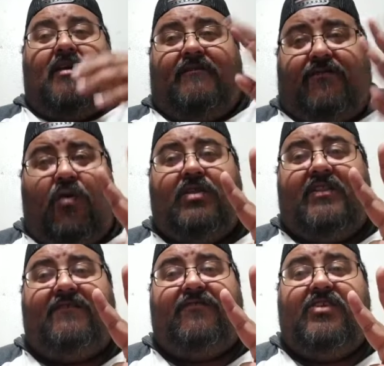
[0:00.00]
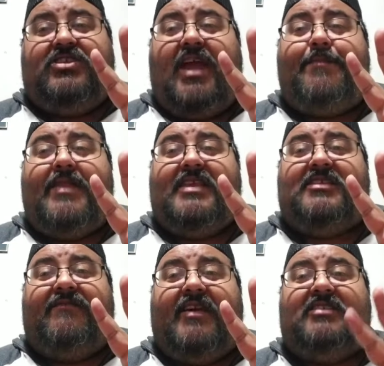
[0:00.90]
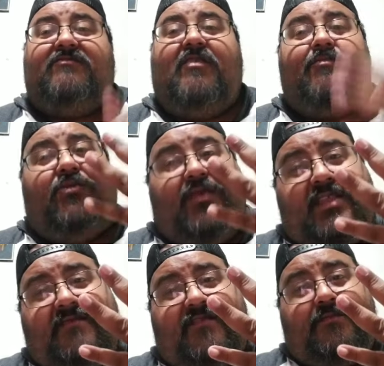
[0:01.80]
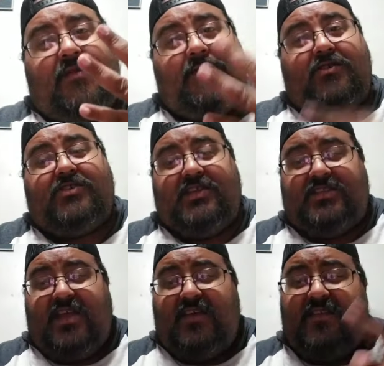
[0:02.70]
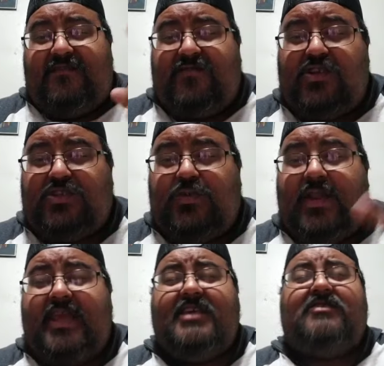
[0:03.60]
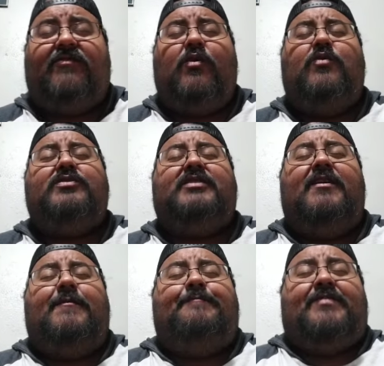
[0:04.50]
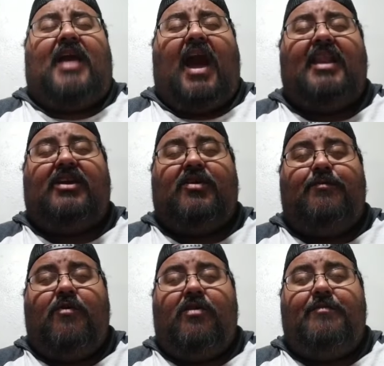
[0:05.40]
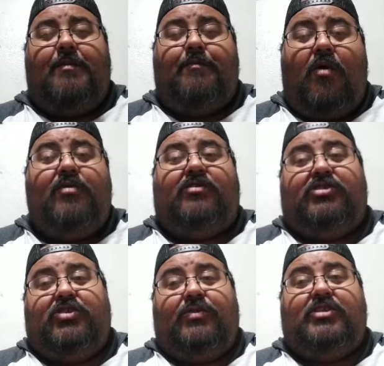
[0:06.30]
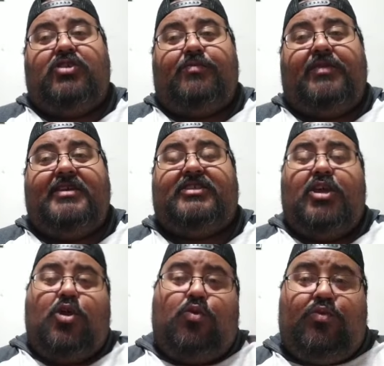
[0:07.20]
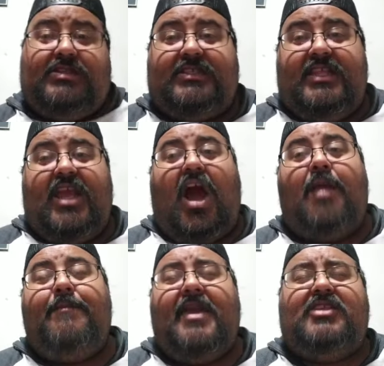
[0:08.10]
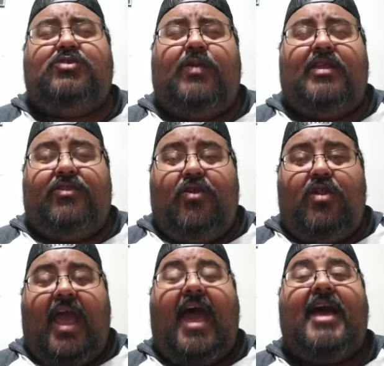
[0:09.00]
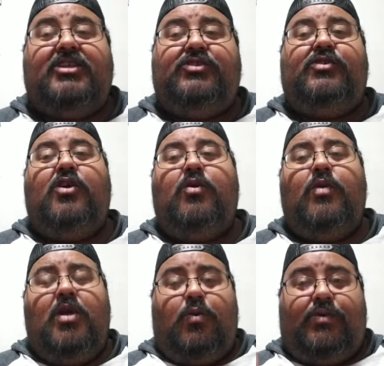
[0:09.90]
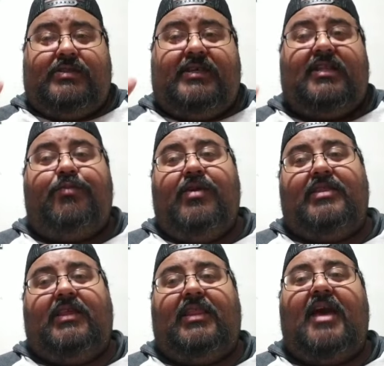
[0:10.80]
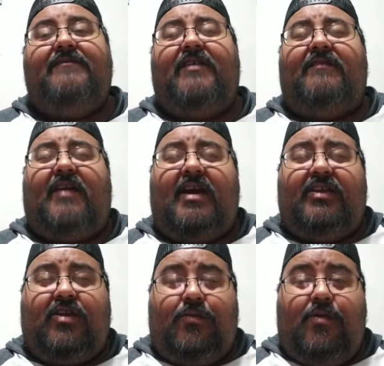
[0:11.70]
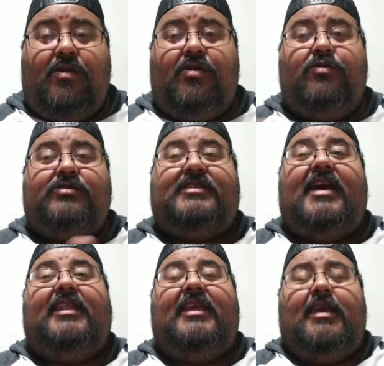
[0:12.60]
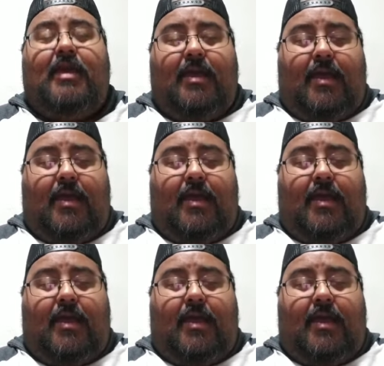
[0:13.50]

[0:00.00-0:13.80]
four different Japanese events from three different promotions. The first one is, of course, Hana Memorial Show that took place recently on May 23rd. As you know, we celebrate the life of Hana Kimura, who sadly